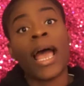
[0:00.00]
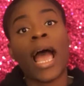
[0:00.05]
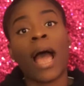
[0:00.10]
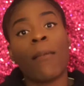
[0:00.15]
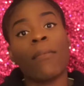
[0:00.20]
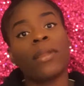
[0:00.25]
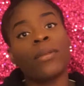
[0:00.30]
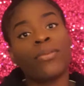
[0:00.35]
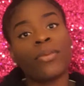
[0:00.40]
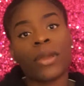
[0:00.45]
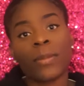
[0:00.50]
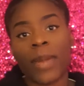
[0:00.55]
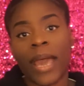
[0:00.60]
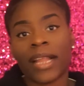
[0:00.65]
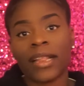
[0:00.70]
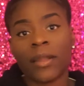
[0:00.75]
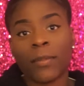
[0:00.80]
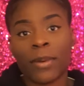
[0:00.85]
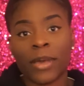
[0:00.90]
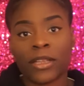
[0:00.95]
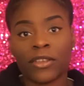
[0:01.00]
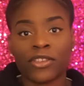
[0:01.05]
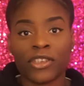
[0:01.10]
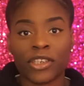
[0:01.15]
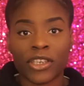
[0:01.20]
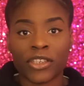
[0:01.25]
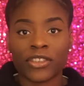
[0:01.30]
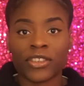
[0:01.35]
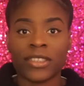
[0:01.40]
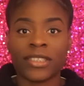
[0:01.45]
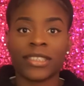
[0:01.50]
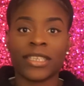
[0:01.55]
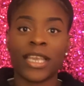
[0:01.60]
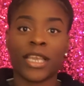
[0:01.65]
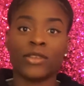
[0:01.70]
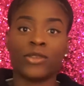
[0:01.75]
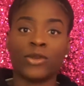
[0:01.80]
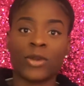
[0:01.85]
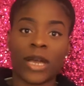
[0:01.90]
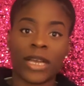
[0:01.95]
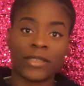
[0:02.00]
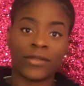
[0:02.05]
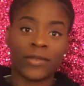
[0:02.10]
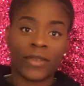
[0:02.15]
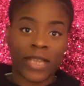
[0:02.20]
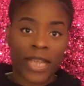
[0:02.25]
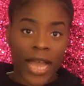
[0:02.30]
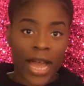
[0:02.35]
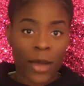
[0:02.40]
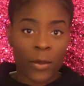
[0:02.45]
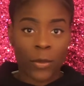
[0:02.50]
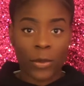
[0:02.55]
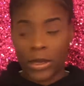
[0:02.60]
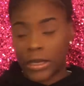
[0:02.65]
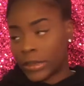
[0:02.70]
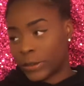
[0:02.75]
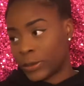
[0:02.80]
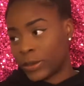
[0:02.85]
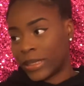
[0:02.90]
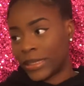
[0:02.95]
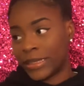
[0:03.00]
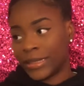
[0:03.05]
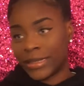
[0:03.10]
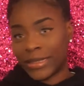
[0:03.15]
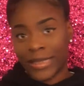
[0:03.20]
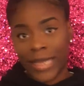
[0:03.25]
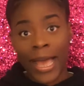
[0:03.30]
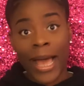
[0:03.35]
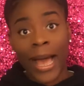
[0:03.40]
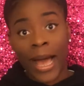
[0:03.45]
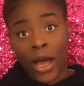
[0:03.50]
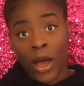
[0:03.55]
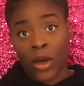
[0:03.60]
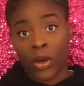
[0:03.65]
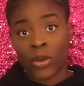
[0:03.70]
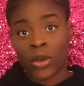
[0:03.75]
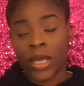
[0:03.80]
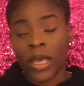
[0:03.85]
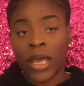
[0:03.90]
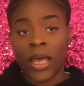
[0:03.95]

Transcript: I'm going to bring back the pictures just in case you guys forgot what went down.